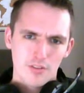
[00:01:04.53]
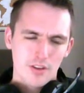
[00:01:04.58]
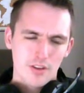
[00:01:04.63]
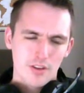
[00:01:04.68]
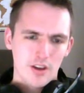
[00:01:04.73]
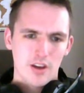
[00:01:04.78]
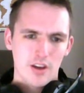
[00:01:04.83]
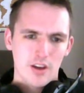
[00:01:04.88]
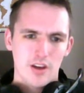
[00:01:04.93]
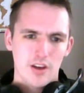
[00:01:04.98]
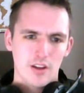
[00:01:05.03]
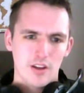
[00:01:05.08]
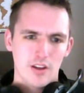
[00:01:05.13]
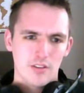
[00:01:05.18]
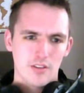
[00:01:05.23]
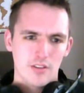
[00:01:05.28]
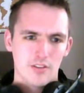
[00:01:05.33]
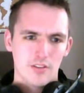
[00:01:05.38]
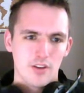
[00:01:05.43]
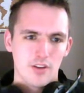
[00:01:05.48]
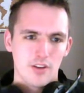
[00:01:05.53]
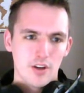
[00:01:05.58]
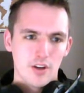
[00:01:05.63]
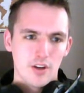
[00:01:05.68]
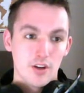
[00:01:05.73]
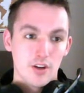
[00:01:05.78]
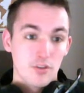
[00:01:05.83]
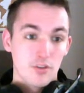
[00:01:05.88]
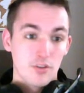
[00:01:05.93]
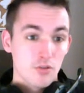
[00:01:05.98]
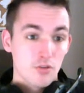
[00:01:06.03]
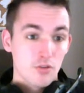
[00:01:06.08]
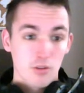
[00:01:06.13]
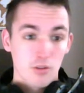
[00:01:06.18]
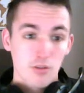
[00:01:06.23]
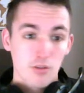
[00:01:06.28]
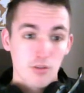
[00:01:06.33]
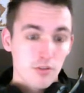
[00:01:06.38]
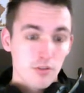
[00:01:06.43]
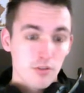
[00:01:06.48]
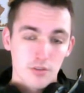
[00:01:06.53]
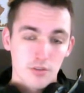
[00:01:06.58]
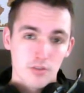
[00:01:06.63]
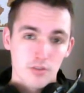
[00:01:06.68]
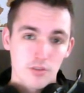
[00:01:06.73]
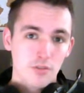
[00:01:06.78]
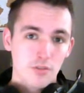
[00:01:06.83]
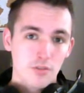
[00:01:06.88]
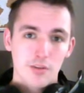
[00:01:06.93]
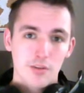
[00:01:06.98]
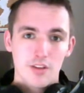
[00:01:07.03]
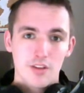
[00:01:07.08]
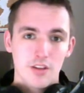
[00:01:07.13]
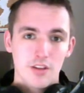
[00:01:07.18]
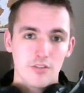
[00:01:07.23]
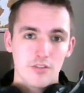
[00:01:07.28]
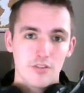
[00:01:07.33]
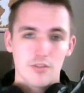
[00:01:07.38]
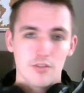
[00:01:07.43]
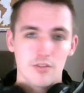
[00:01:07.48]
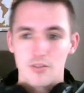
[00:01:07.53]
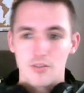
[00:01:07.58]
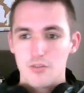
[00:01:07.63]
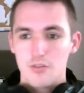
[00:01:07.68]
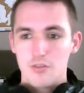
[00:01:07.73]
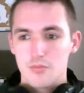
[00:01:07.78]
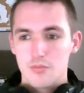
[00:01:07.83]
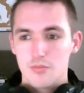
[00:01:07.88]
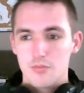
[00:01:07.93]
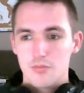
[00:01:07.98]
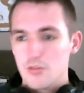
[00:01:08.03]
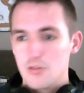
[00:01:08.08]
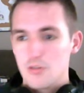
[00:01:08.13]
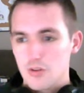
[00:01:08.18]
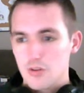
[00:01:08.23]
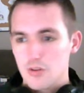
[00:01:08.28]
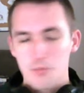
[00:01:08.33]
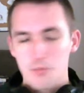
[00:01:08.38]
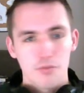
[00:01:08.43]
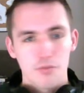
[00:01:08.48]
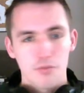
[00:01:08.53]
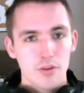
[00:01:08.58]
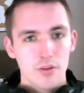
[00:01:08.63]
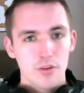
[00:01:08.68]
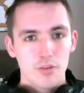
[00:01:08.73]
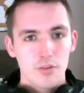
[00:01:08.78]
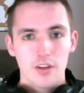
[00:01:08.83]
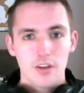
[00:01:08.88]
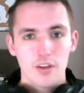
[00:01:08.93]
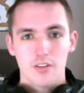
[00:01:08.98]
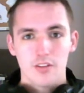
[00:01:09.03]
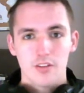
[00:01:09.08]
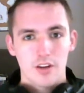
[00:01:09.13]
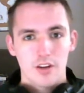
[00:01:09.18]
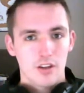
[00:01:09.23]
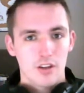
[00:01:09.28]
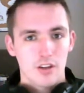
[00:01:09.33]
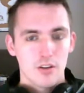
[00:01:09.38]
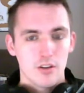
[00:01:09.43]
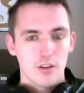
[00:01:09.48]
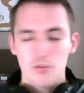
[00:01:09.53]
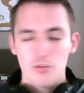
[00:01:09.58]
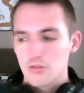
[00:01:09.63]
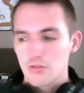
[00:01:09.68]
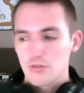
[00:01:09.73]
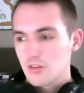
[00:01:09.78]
and just learn about the engine, learn a couple of new things that I can use.